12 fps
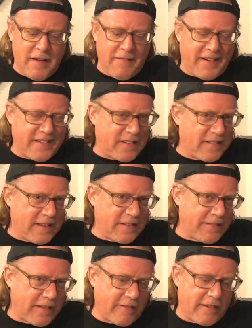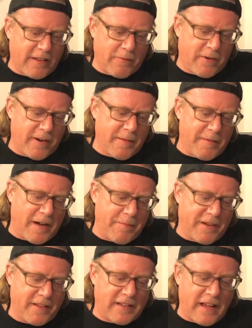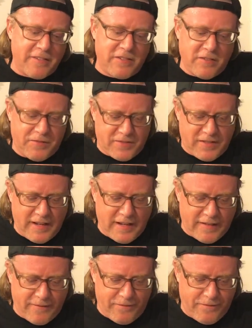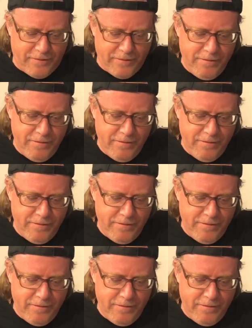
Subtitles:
because it's not something I'm really worried about. Because as you've seen